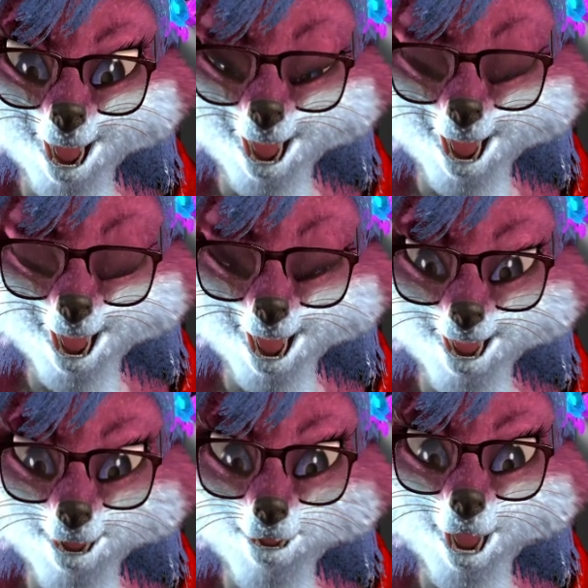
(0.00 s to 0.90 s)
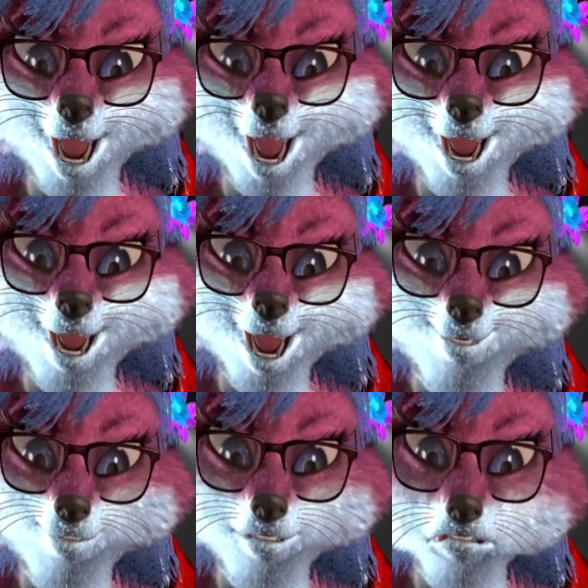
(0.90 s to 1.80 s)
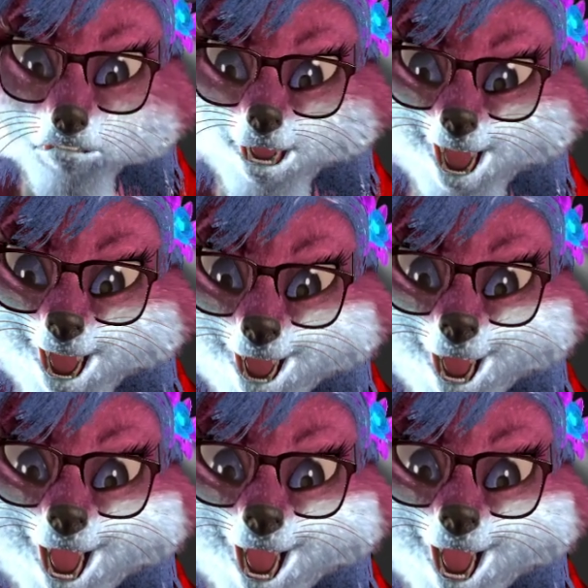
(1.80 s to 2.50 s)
Oh, okay, I see. I see.